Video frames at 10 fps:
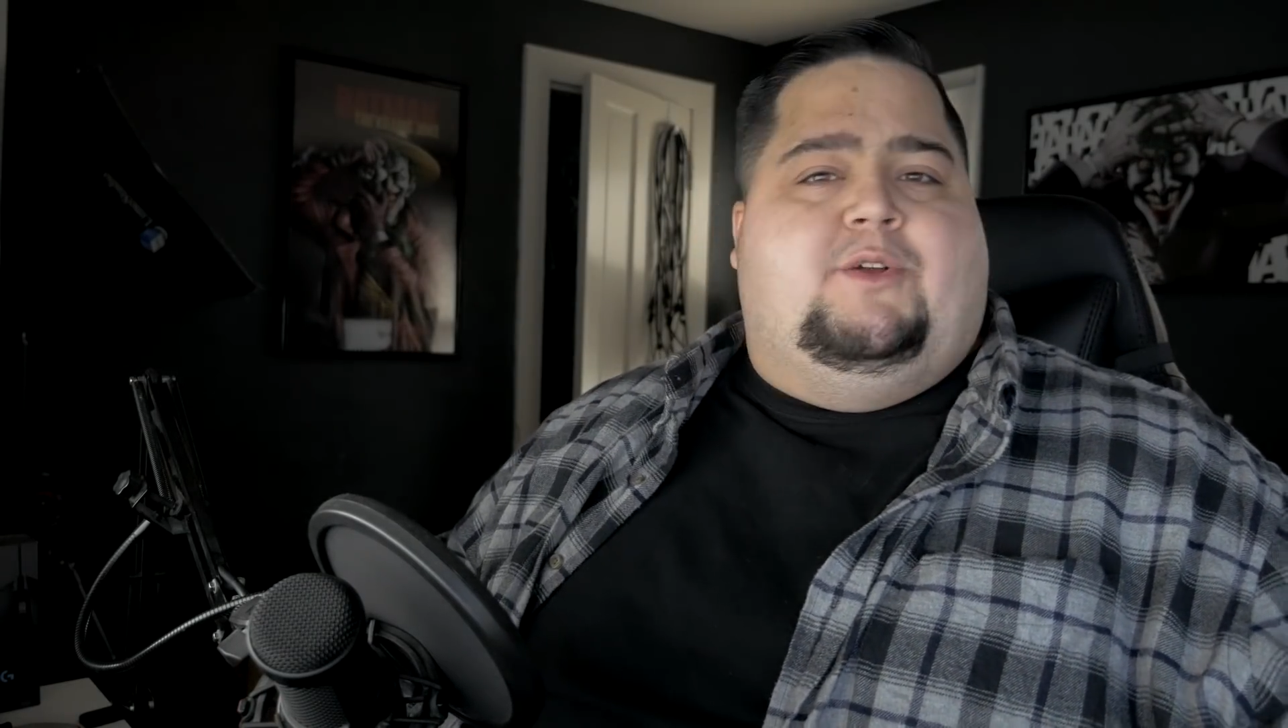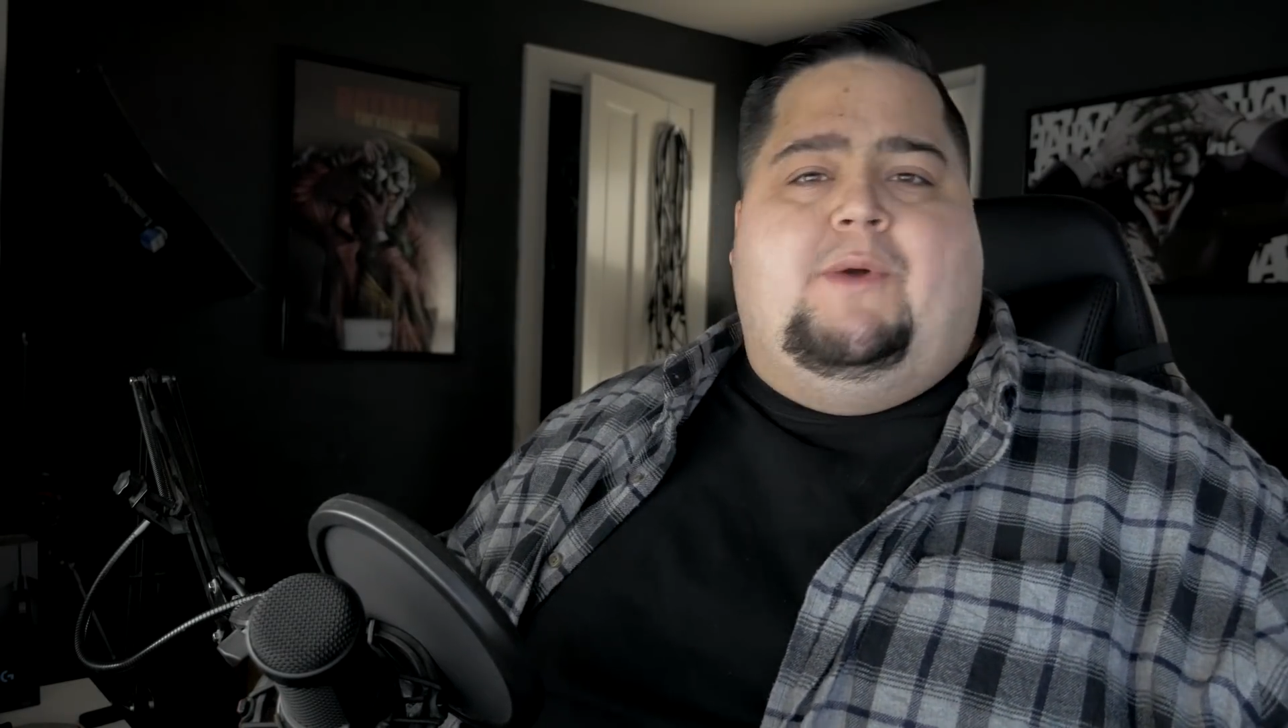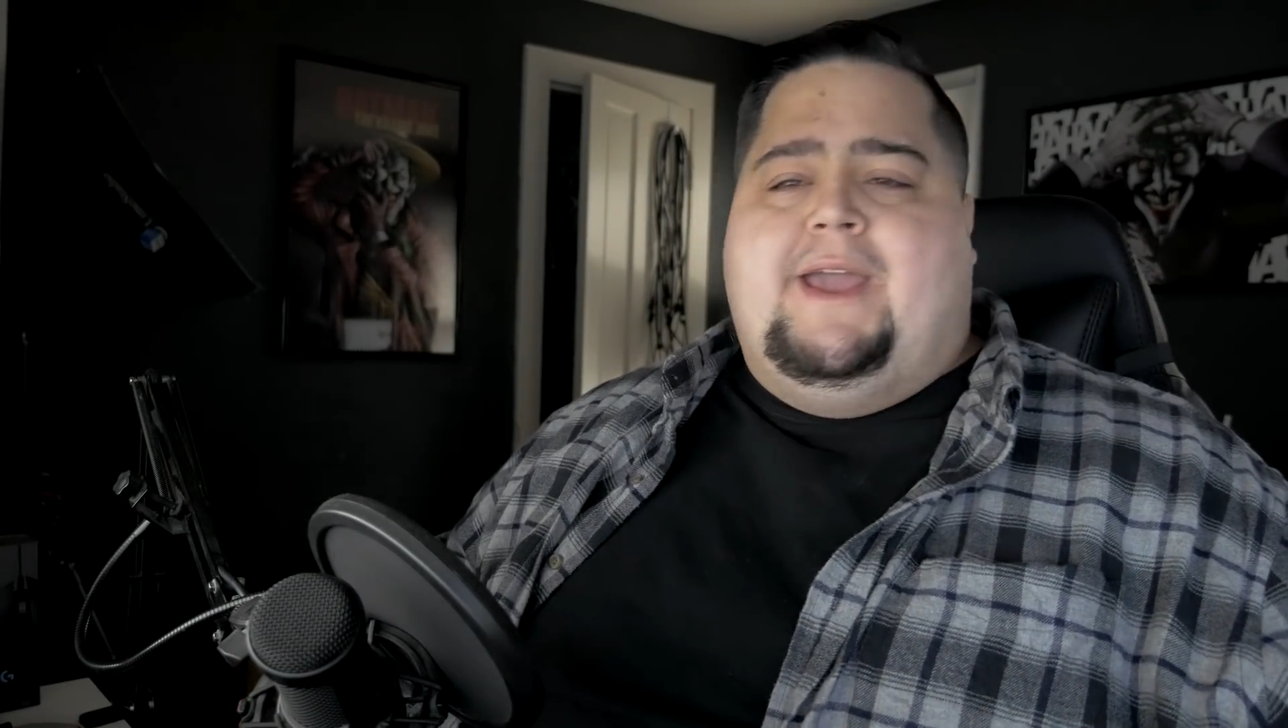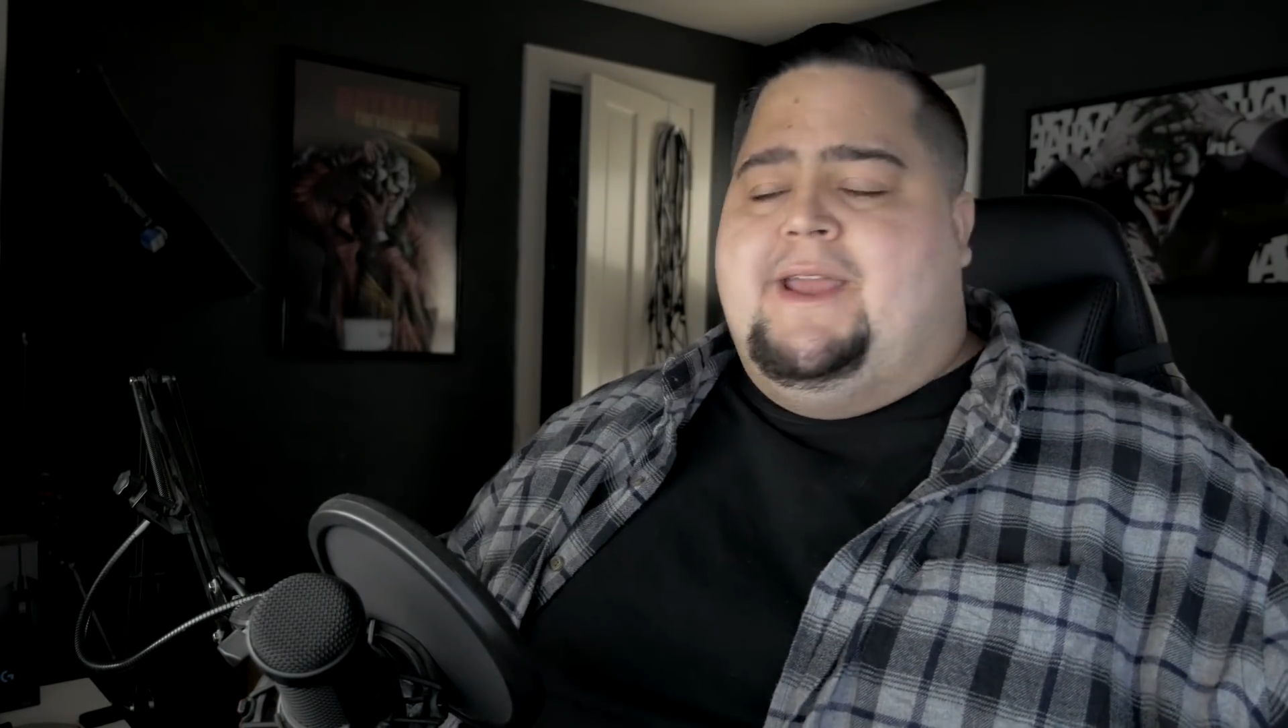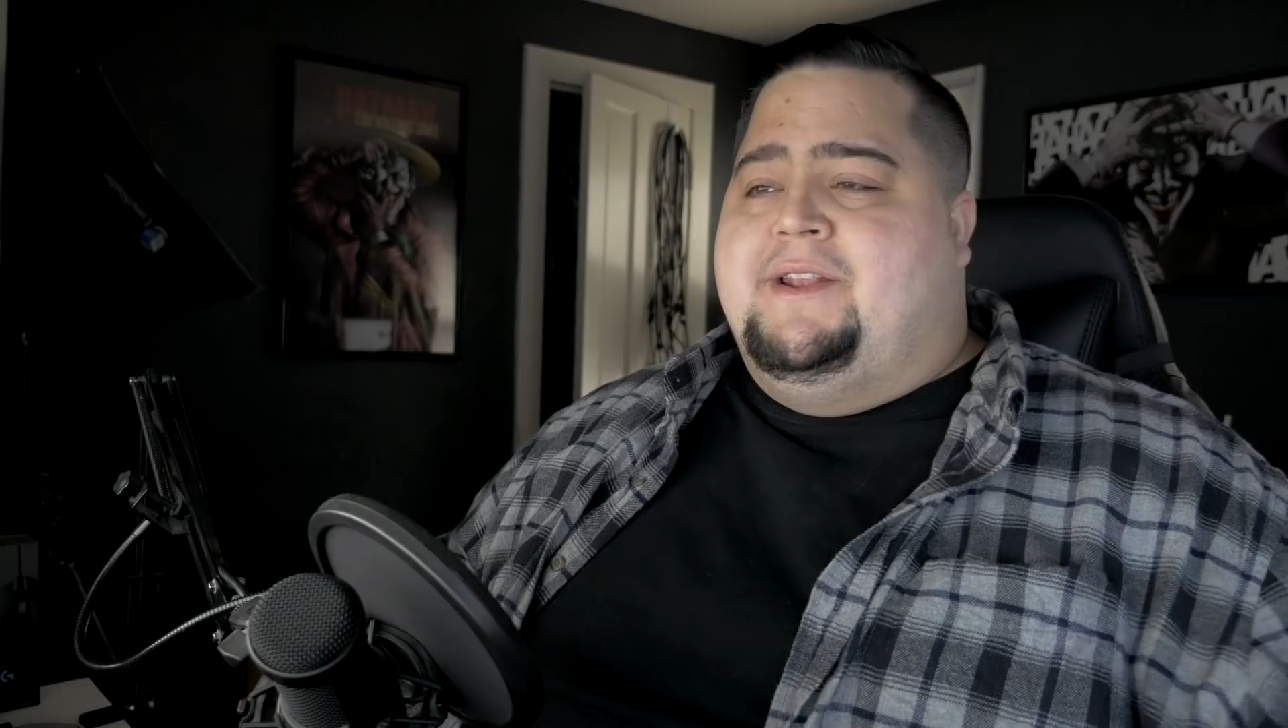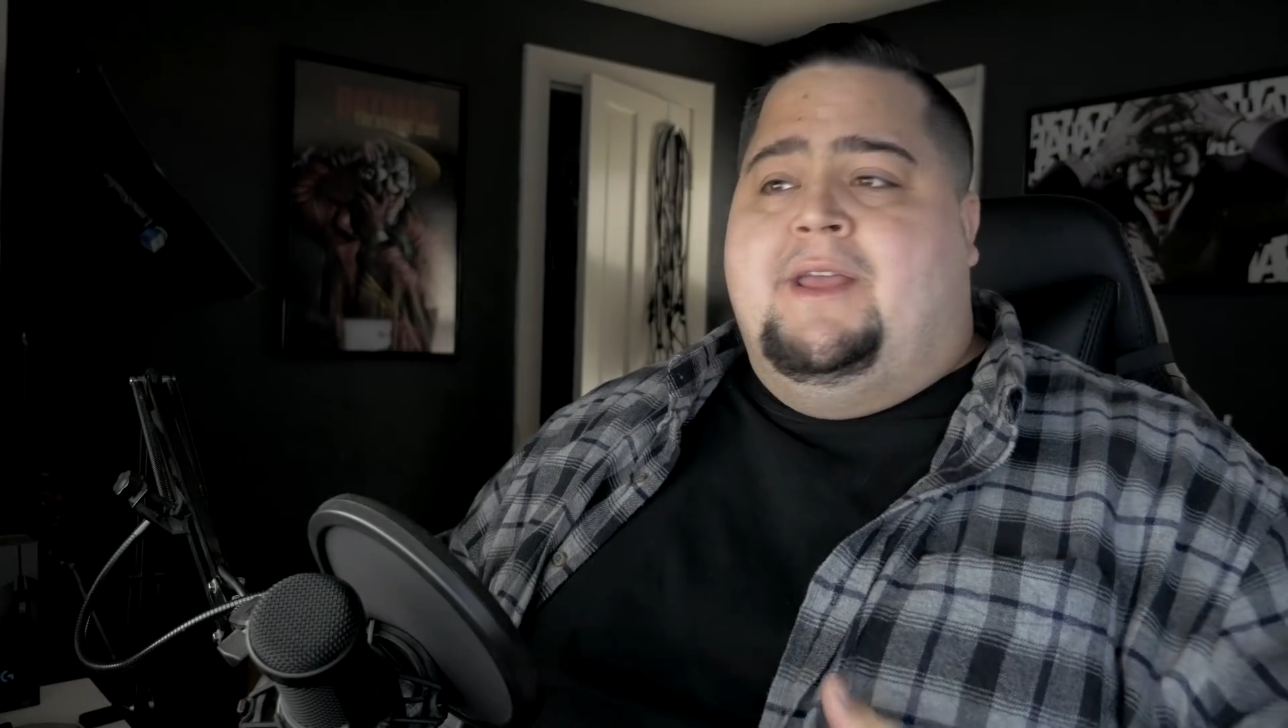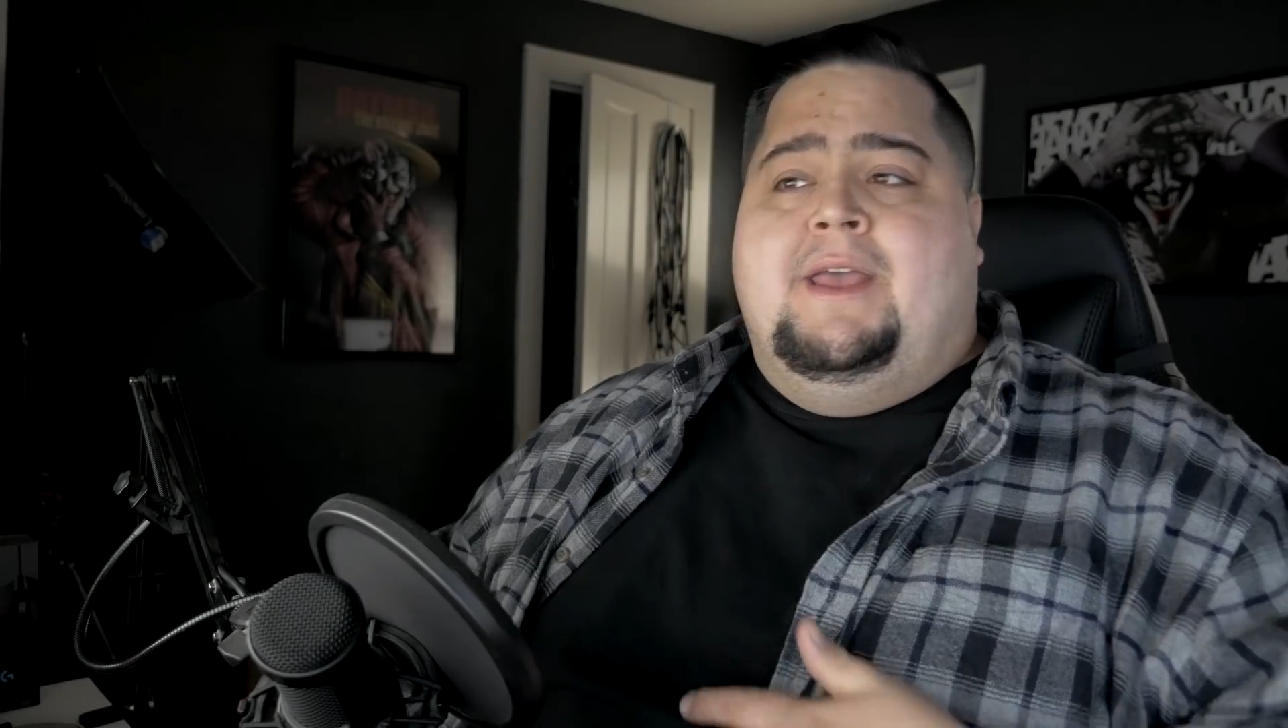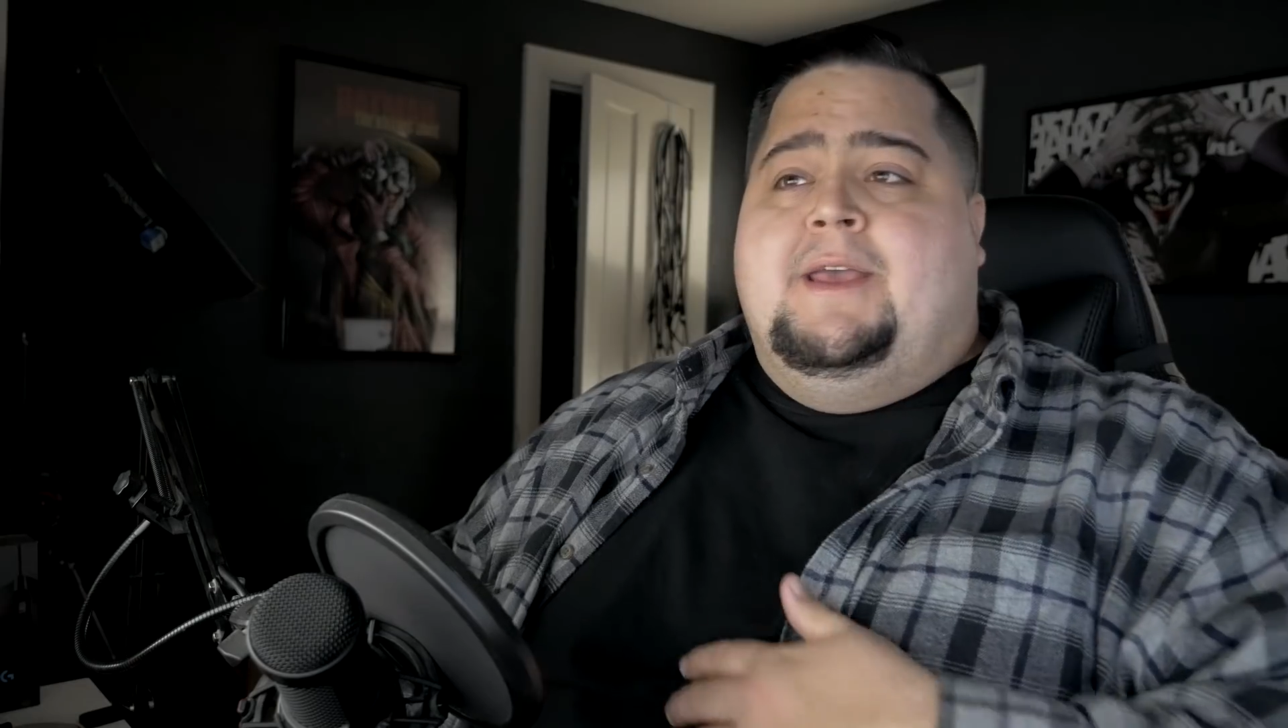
away and